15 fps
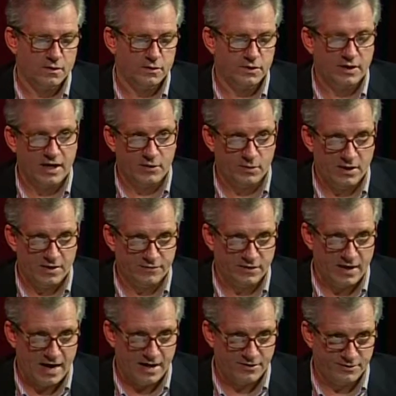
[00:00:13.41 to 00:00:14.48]
Today we have
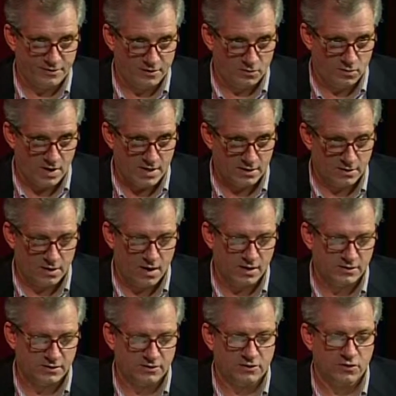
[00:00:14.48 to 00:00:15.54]
Catherine White,
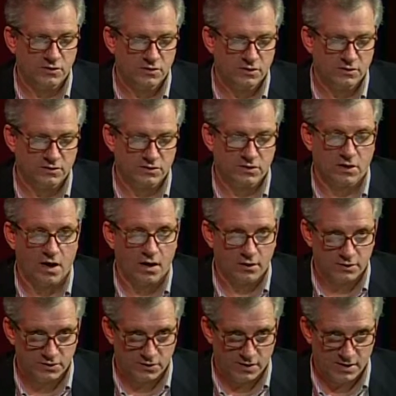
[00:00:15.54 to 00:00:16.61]
constitutional scholar,
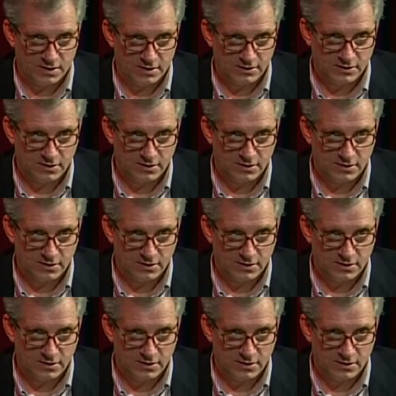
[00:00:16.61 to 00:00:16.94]
joining us.